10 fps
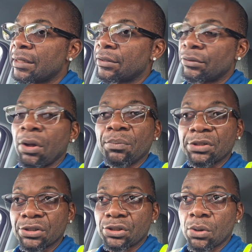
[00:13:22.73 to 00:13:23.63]

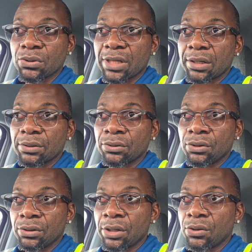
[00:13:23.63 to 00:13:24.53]
numbers shows that
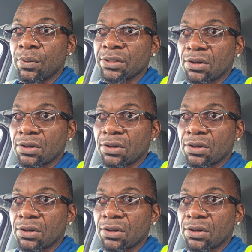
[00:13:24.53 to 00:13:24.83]
the U.S.